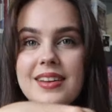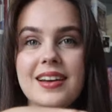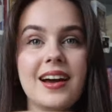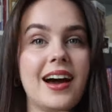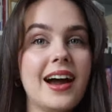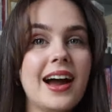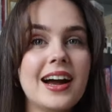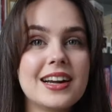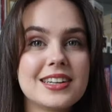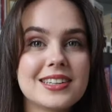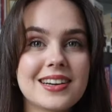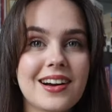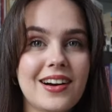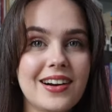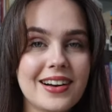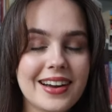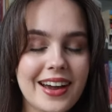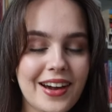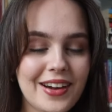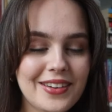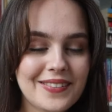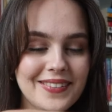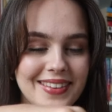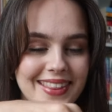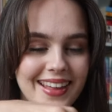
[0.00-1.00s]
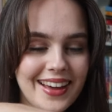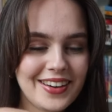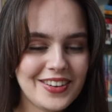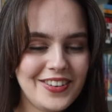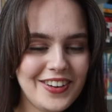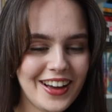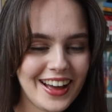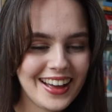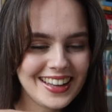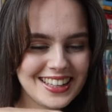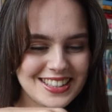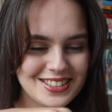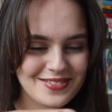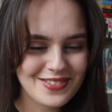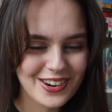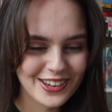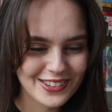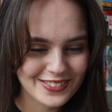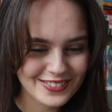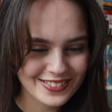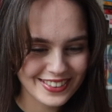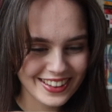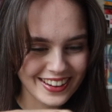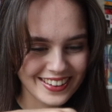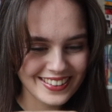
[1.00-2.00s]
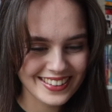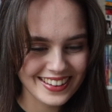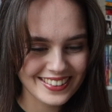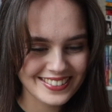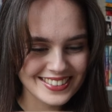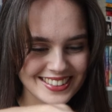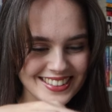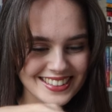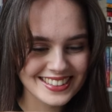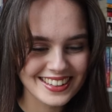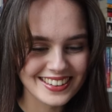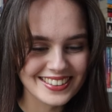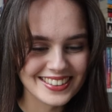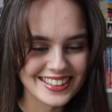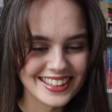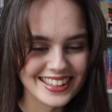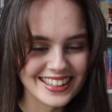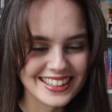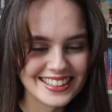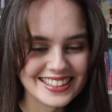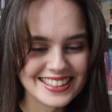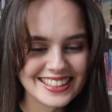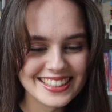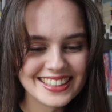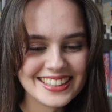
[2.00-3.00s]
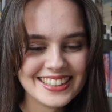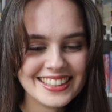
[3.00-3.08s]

I actually can't get over that first prompt though. That was so good.